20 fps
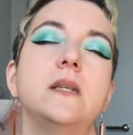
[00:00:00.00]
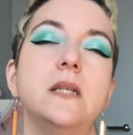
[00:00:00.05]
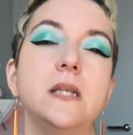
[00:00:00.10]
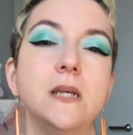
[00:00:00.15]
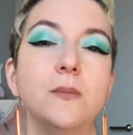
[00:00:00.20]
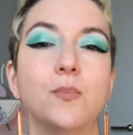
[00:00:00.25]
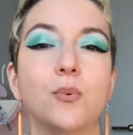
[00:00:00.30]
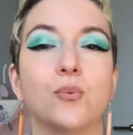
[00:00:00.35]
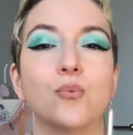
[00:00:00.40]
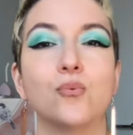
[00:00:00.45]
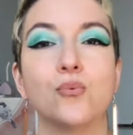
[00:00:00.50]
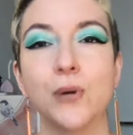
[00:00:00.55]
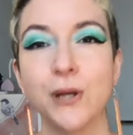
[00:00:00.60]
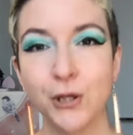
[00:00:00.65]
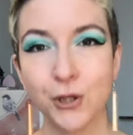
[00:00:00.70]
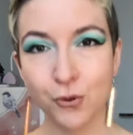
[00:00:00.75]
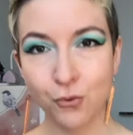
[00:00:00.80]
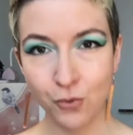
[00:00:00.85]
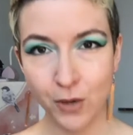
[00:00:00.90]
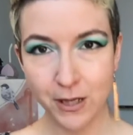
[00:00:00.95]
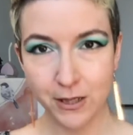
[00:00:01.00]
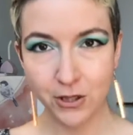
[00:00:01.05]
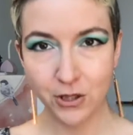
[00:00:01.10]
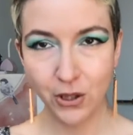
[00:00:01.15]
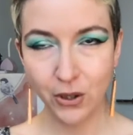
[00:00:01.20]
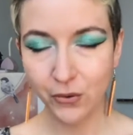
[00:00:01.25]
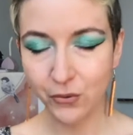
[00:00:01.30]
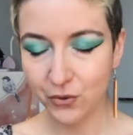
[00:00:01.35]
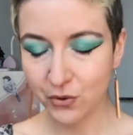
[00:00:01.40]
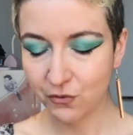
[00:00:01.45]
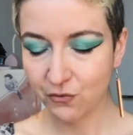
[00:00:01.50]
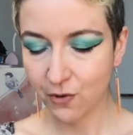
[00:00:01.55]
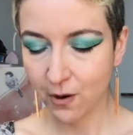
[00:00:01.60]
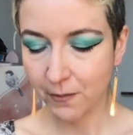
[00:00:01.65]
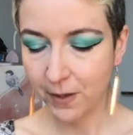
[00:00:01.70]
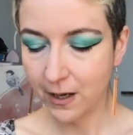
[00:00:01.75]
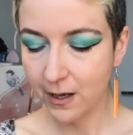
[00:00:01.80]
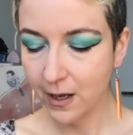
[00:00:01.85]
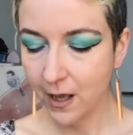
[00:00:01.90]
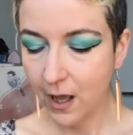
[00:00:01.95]
deep, rich red tones from
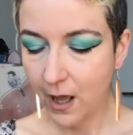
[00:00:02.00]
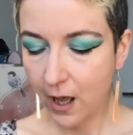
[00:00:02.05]
it.